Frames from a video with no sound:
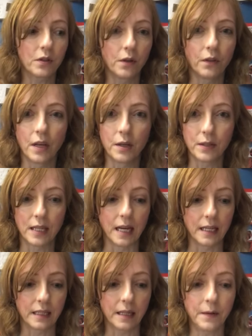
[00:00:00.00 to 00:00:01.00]
on those
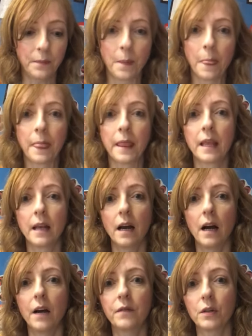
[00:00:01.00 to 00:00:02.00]
later.
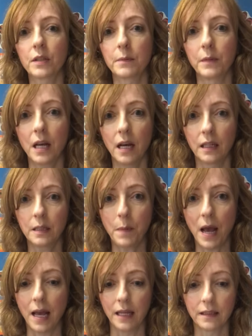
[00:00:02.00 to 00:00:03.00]
I've got some coloured
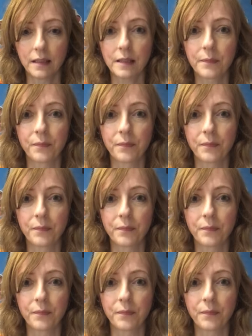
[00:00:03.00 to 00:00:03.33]
pens,